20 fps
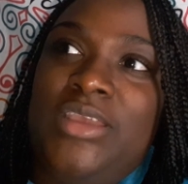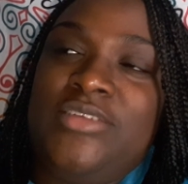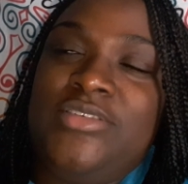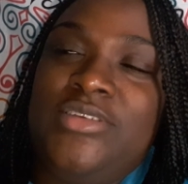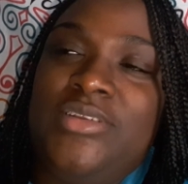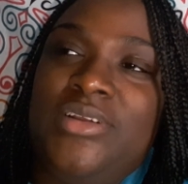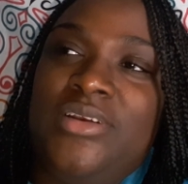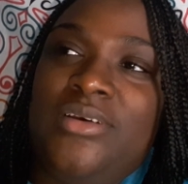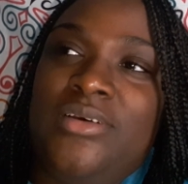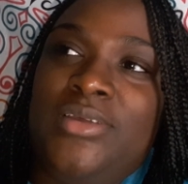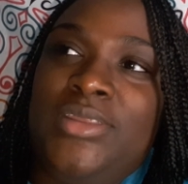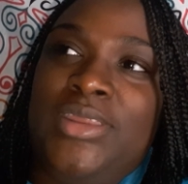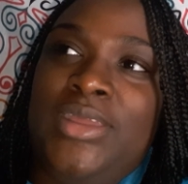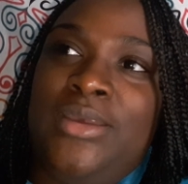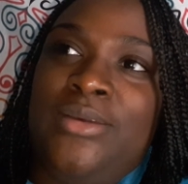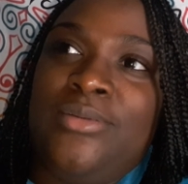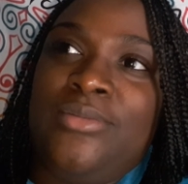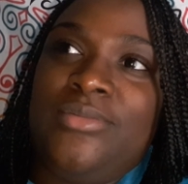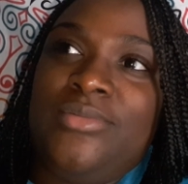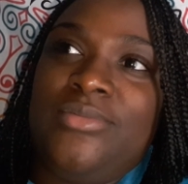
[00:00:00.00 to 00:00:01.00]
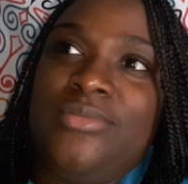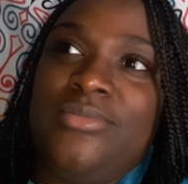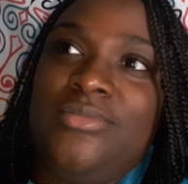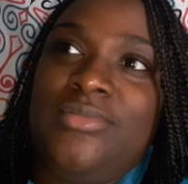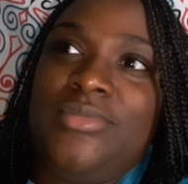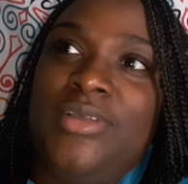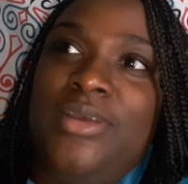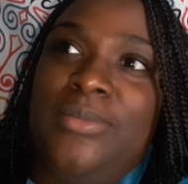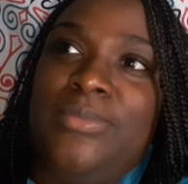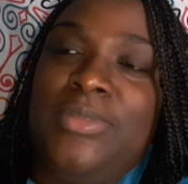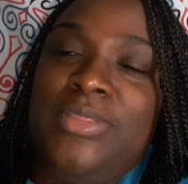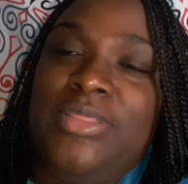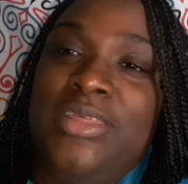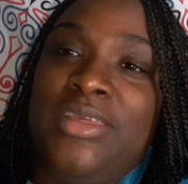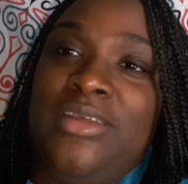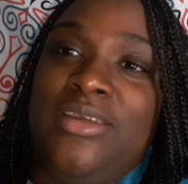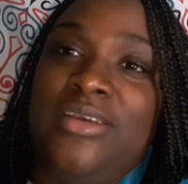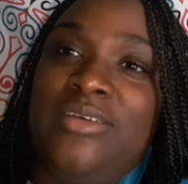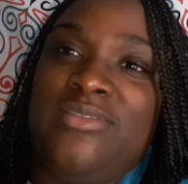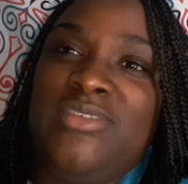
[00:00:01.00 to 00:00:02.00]
should have called out, come to
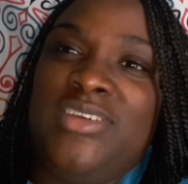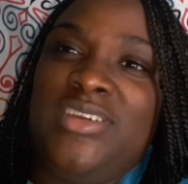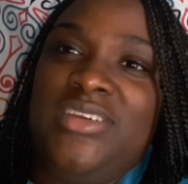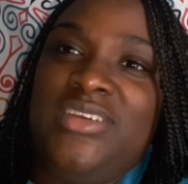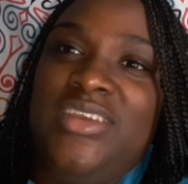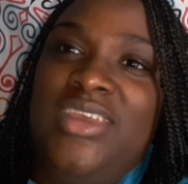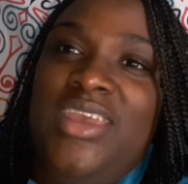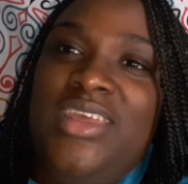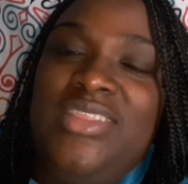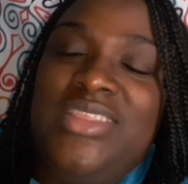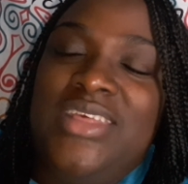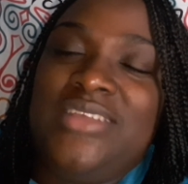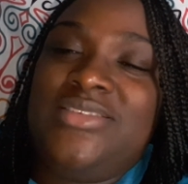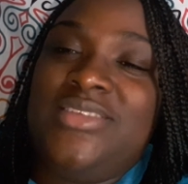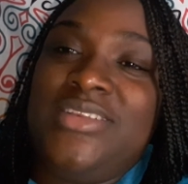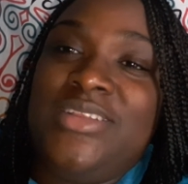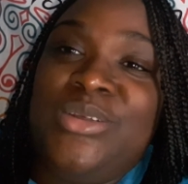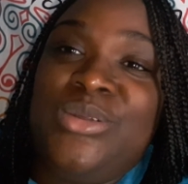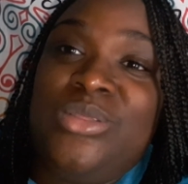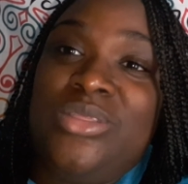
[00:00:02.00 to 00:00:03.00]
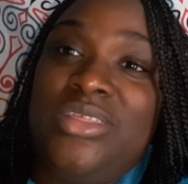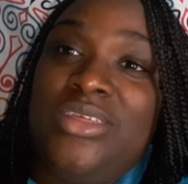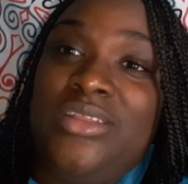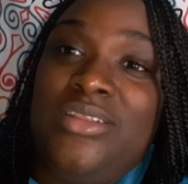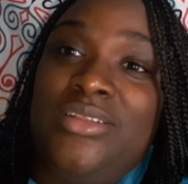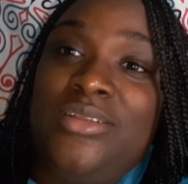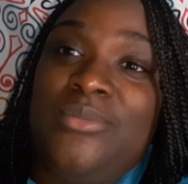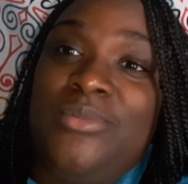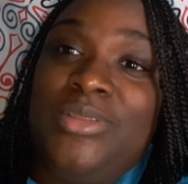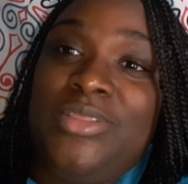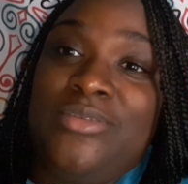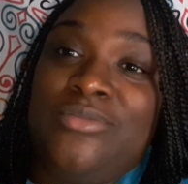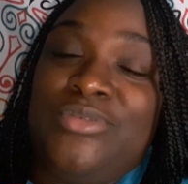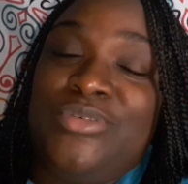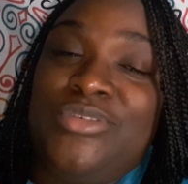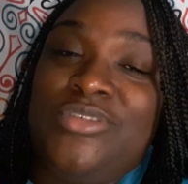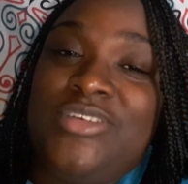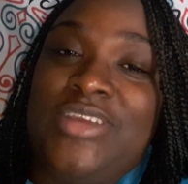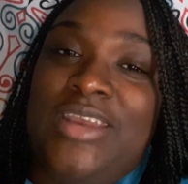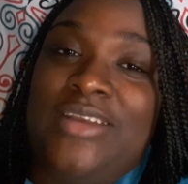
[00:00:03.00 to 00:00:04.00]
think of it. That's another thing with the
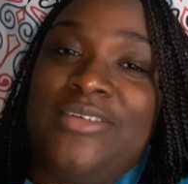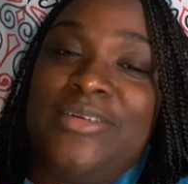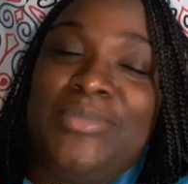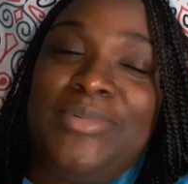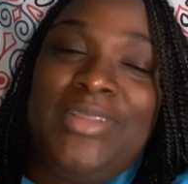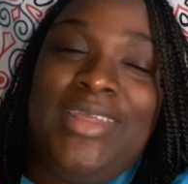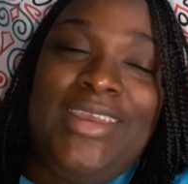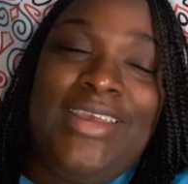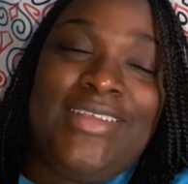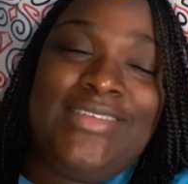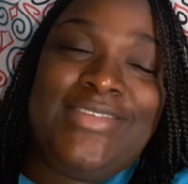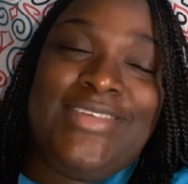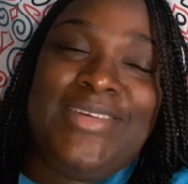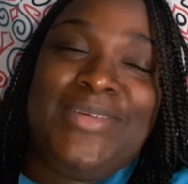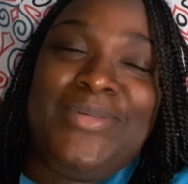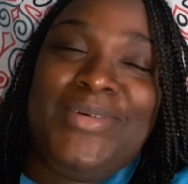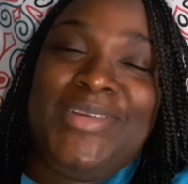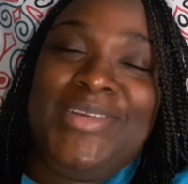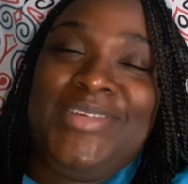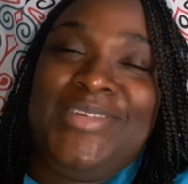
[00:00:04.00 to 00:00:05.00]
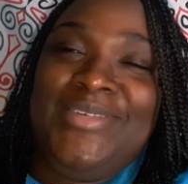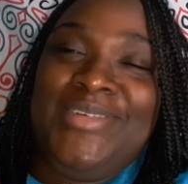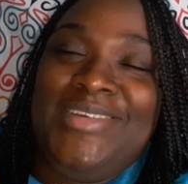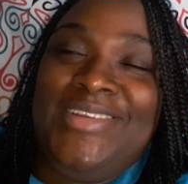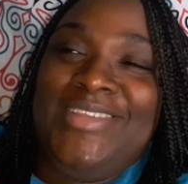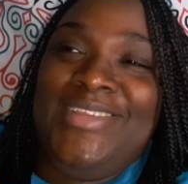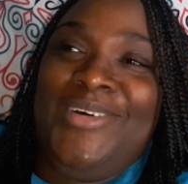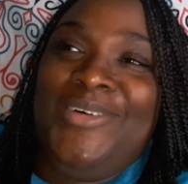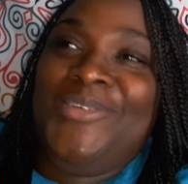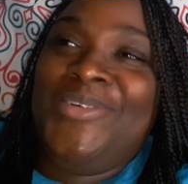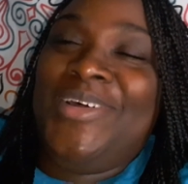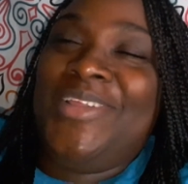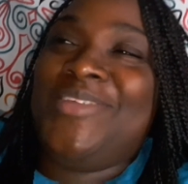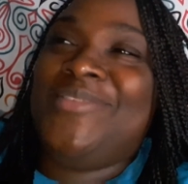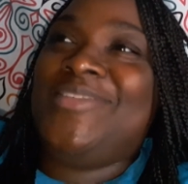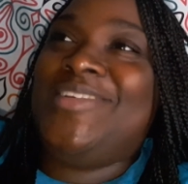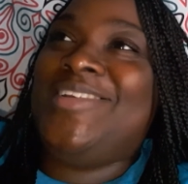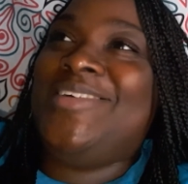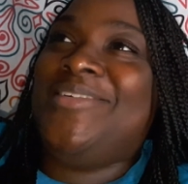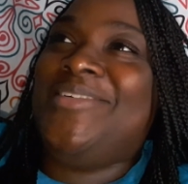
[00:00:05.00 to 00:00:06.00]
root chakra. But like I said, I'm going to do another whole other
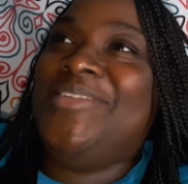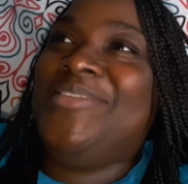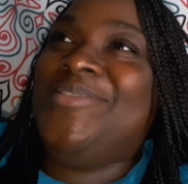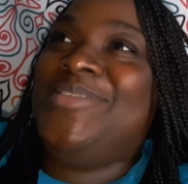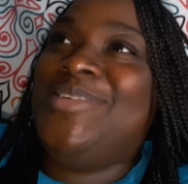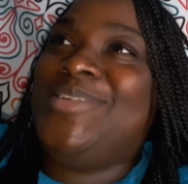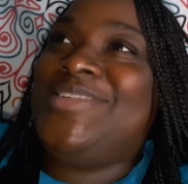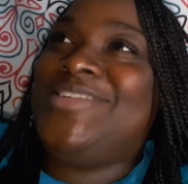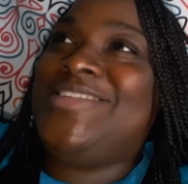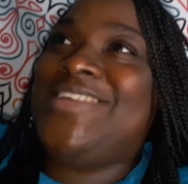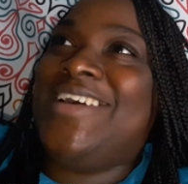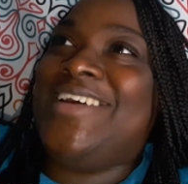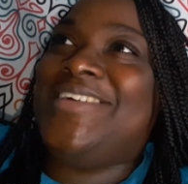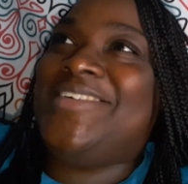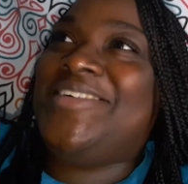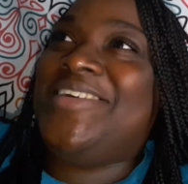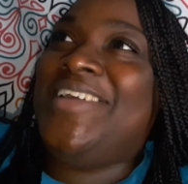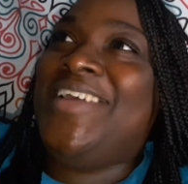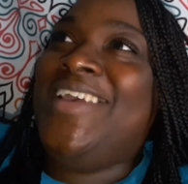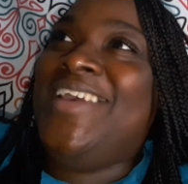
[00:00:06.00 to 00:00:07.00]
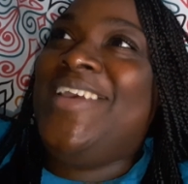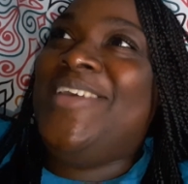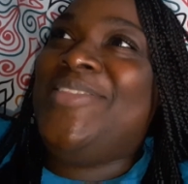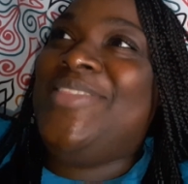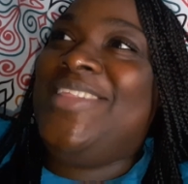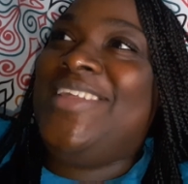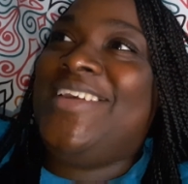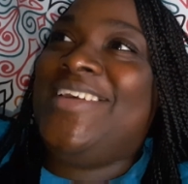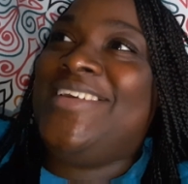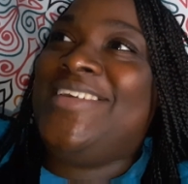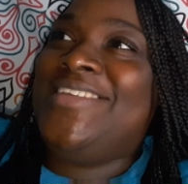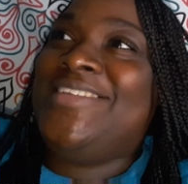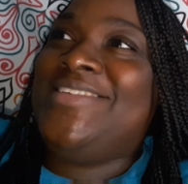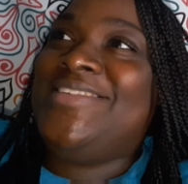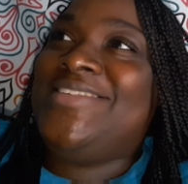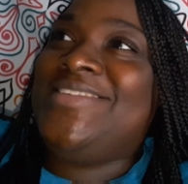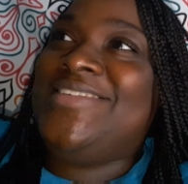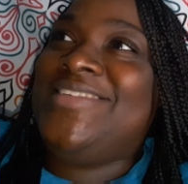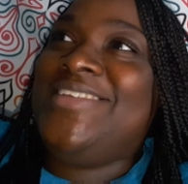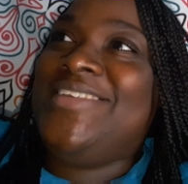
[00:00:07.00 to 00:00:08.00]
video on the root chakra
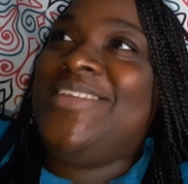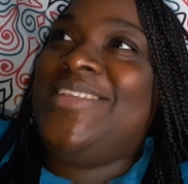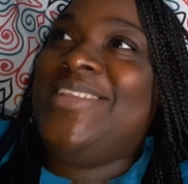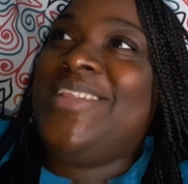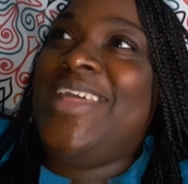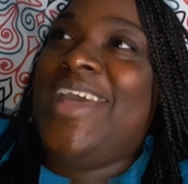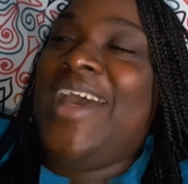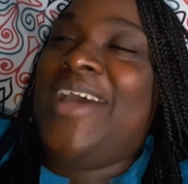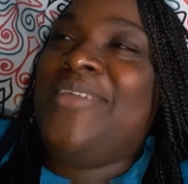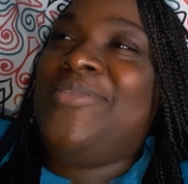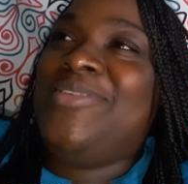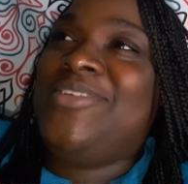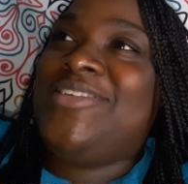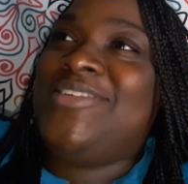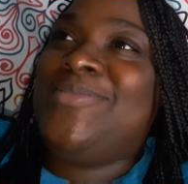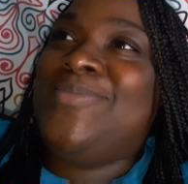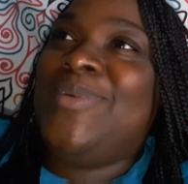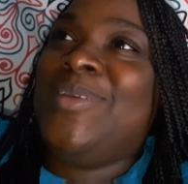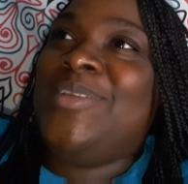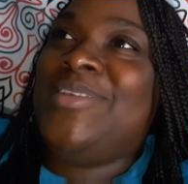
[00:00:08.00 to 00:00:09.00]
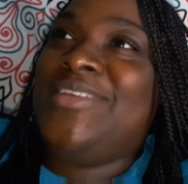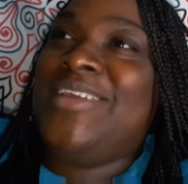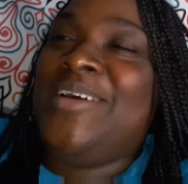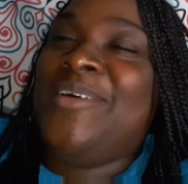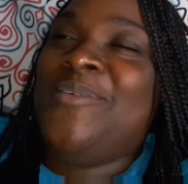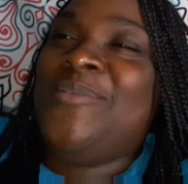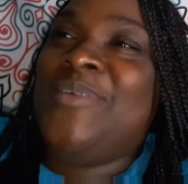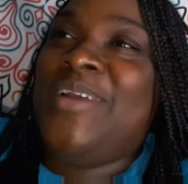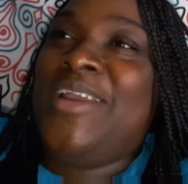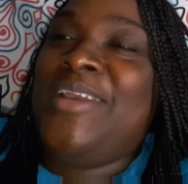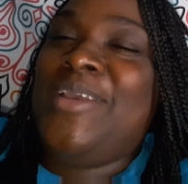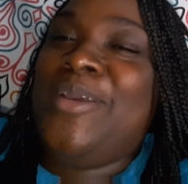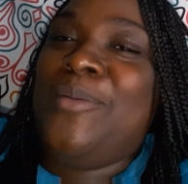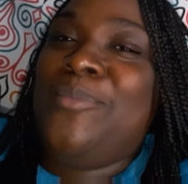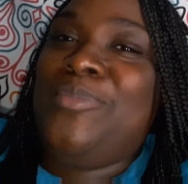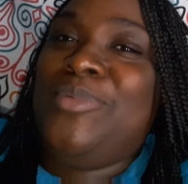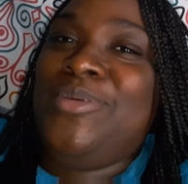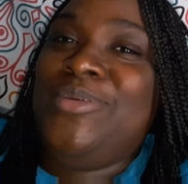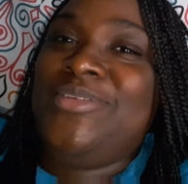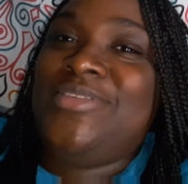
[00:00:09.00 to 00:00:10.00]
because I've just been downright
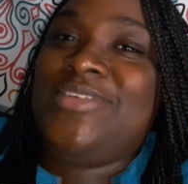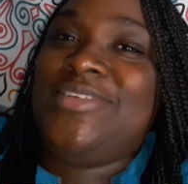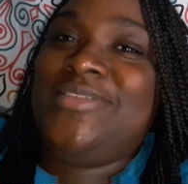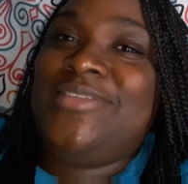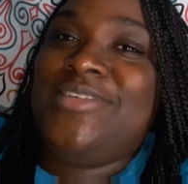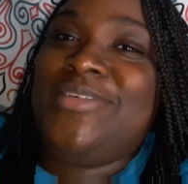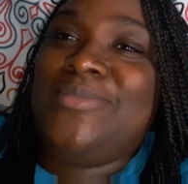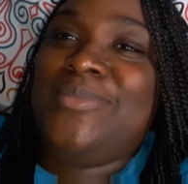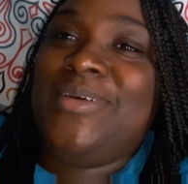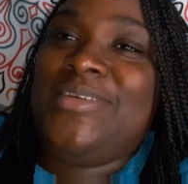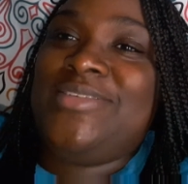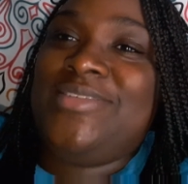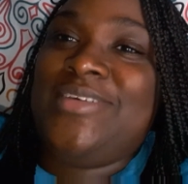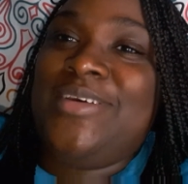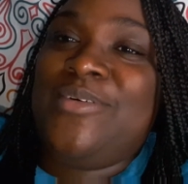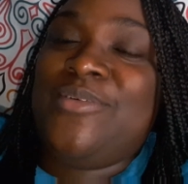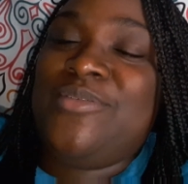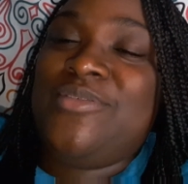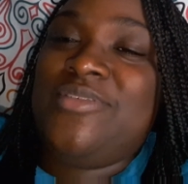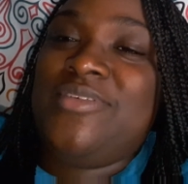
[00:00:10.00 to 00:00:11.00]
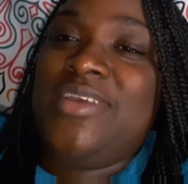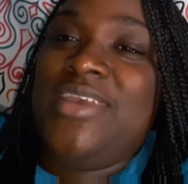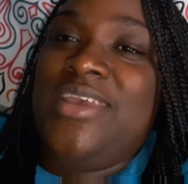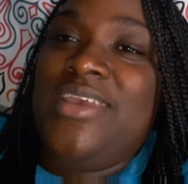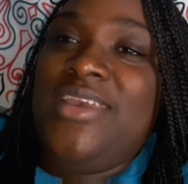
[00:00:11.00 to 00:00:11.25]
abusive to myself